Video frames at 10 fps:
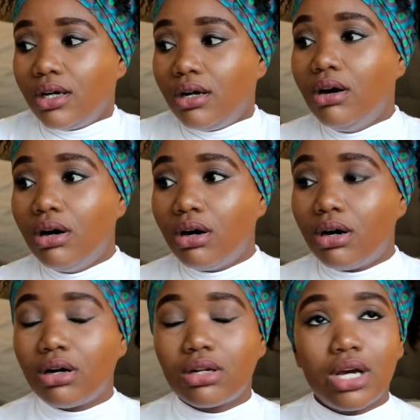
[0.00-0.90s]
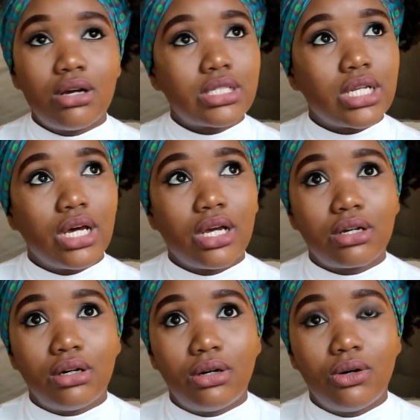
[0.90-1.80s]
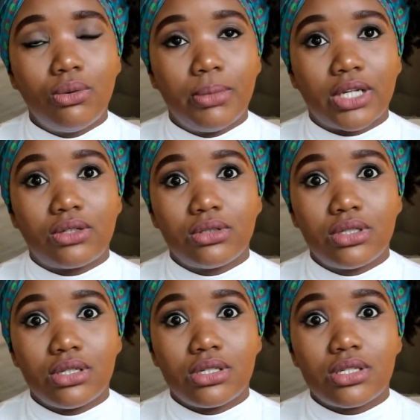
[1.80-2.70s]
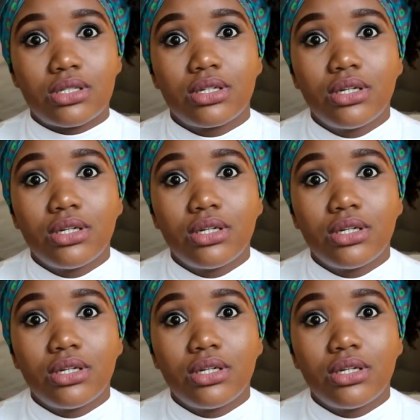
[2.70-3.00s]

Oh, and I was like, oh my goodness.